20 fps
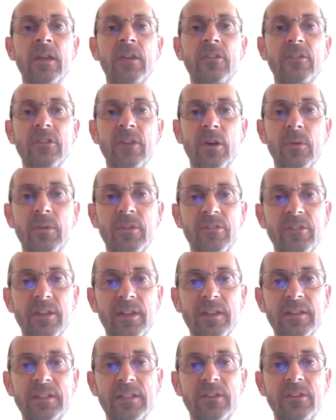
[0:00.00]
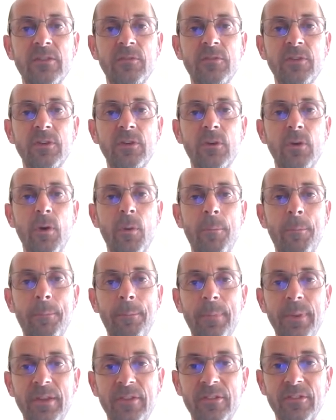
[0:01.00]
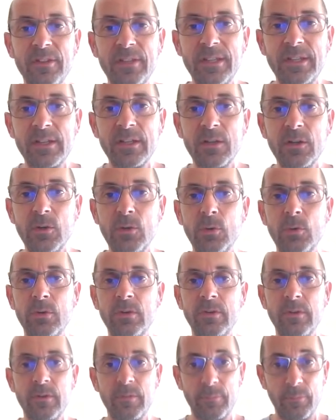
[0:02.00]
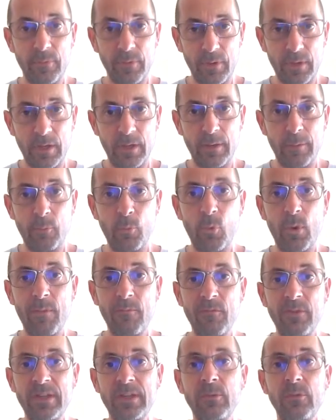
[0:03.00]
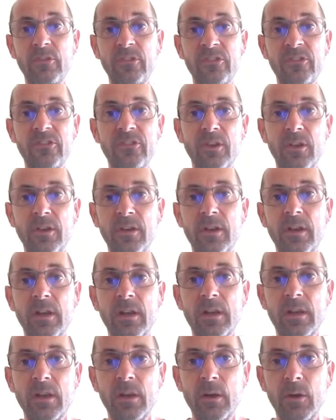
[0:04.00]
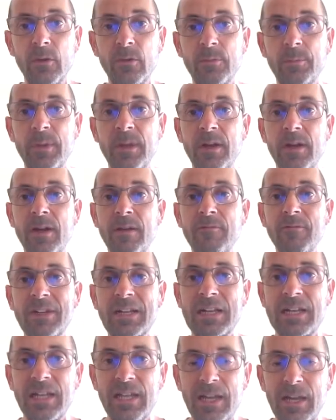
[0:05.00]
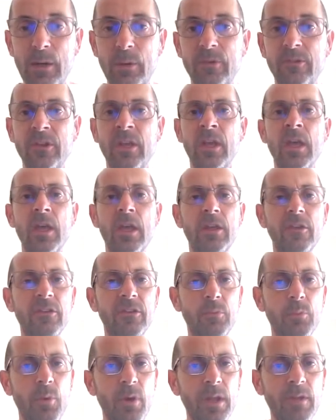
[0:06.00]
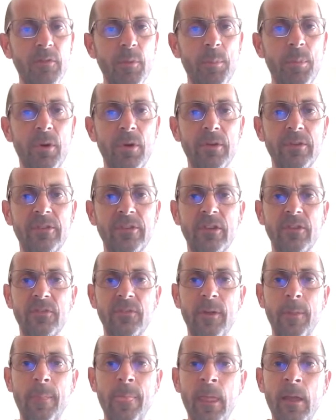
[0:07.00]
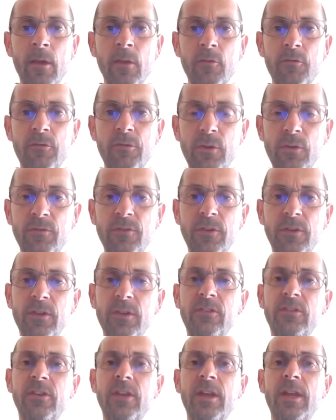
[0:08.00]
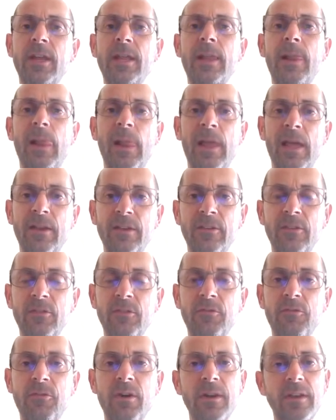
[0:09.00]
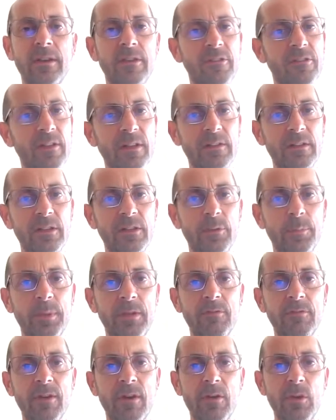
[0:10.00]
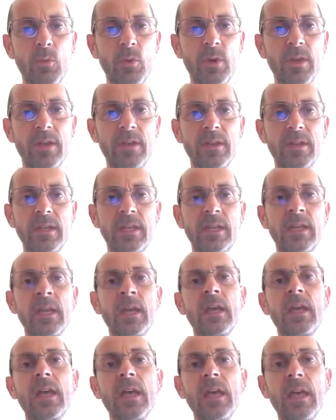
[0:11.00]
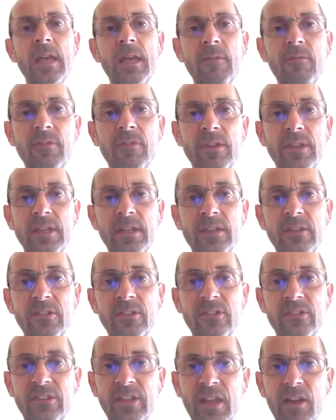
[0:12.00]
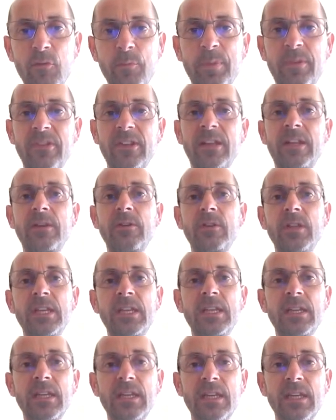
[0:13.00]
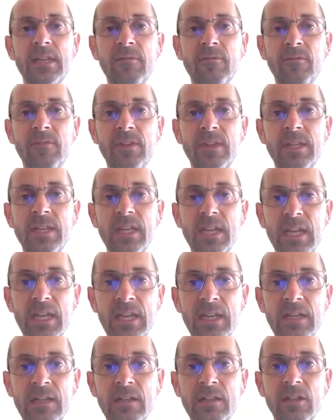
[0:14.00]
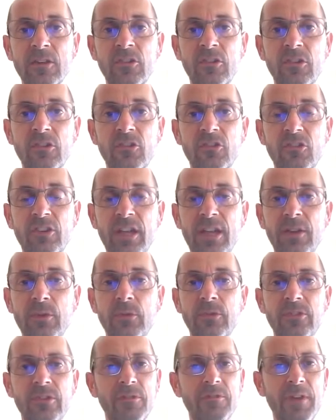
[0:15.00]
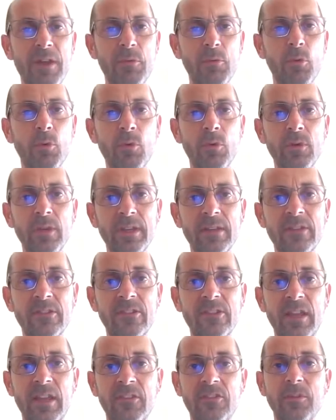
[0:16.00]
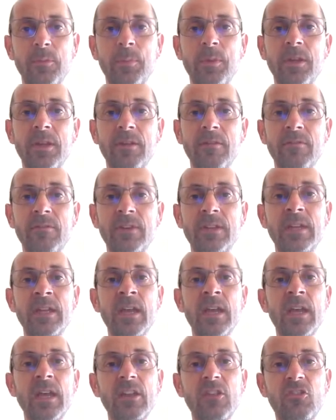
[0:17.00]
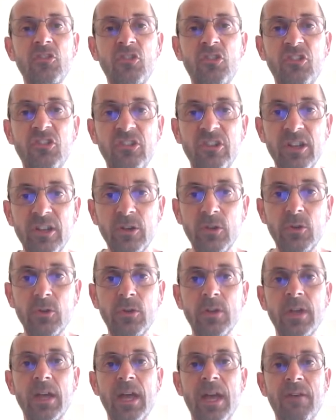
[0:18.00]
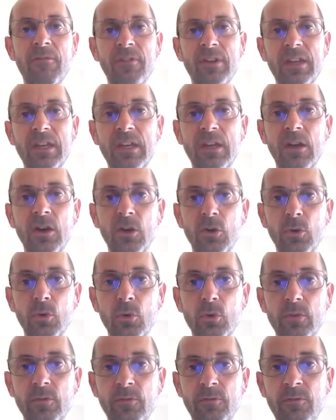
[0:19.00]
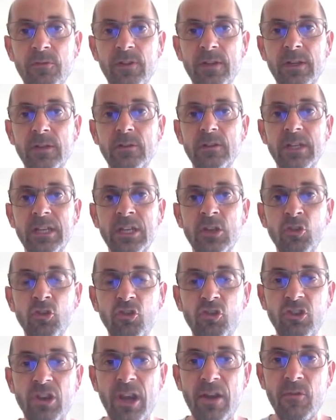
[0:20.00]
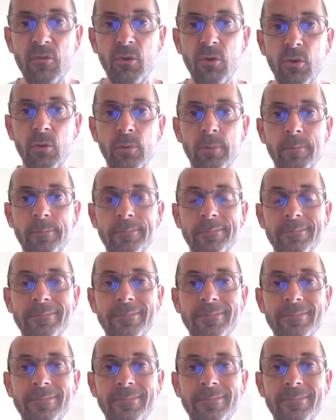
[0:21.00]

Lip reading: So it's likely to feel bitterly cold when the sun goes behind the clouds. Just one other point is that through Thursday and into Friday, it's likely to be very windy in the south, particularly in the English Channel. So that will exacerbate the chill and the cold feel in general.